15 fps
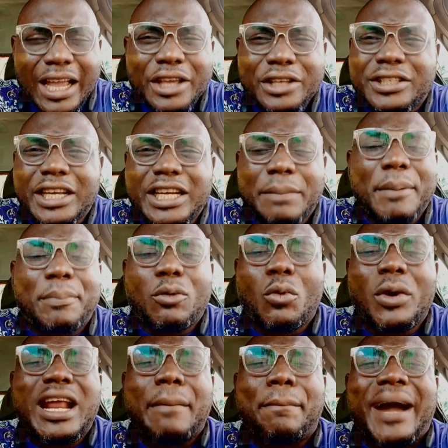You see the people
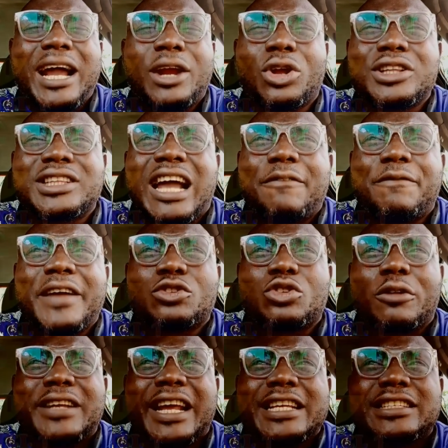where they pilot the affairs
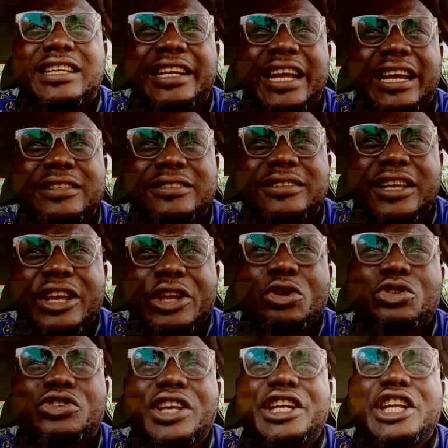of Nigerians.
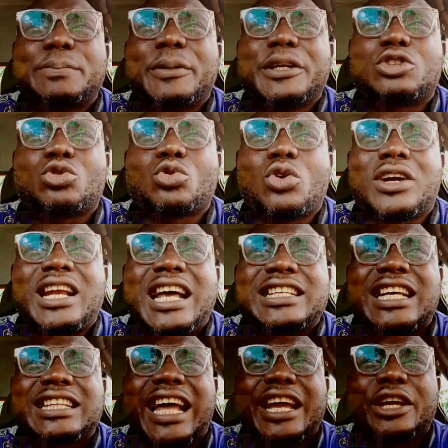You see this political
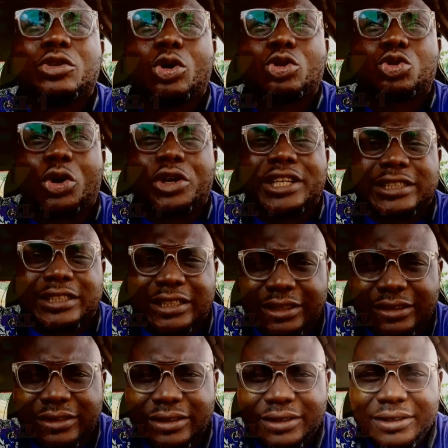class that are in
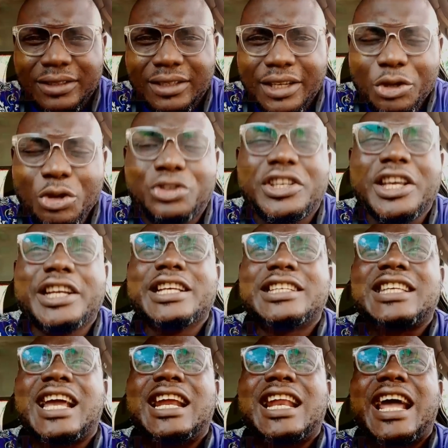authority. You see
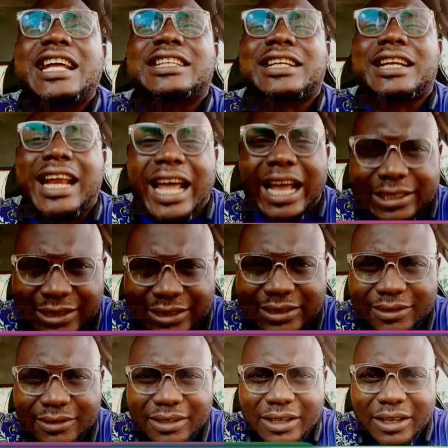this elite
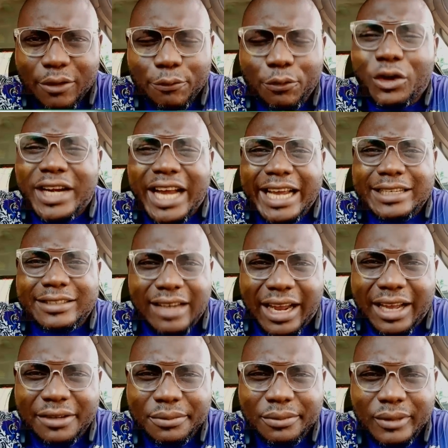class for
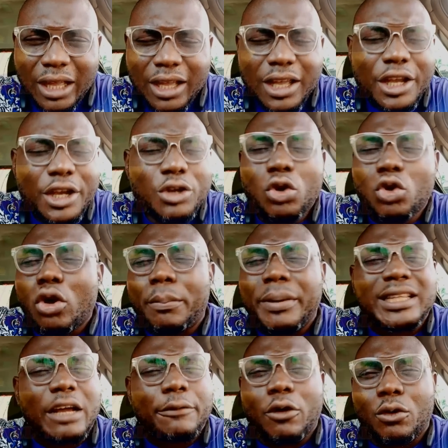Naija. You know go
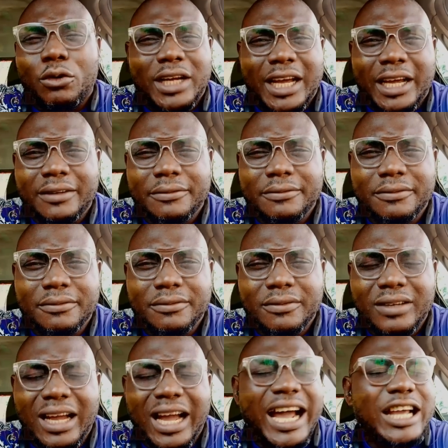better for una.
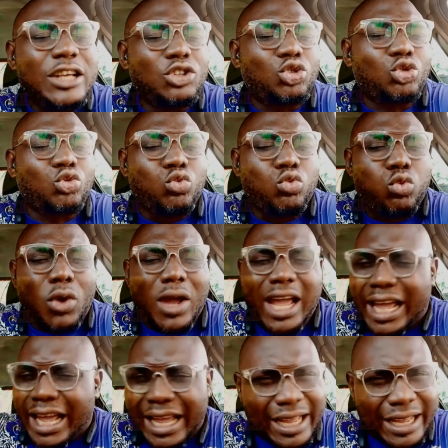I
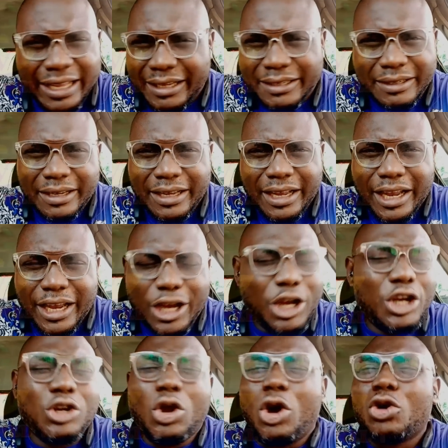swear.
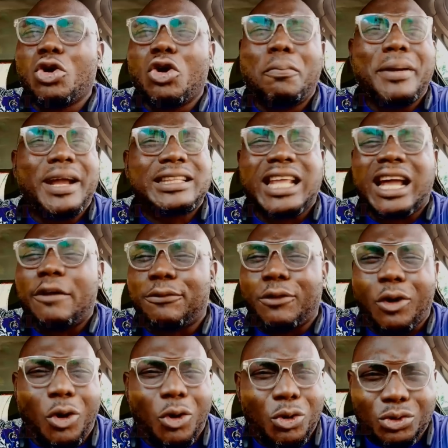You know go better
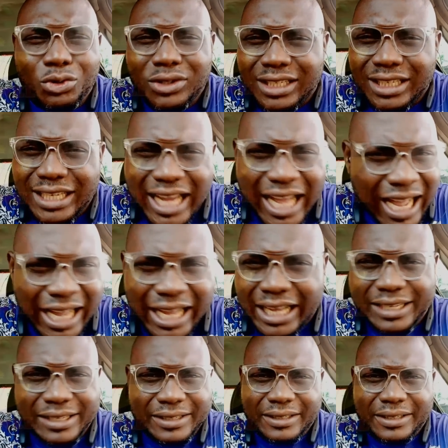for
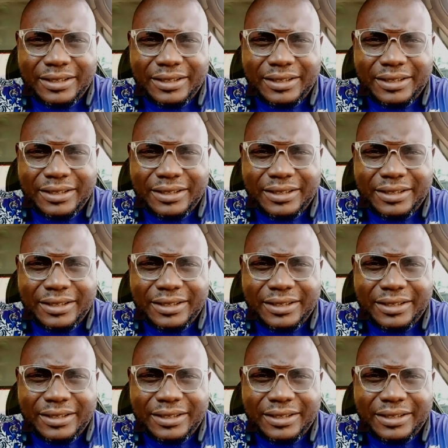una.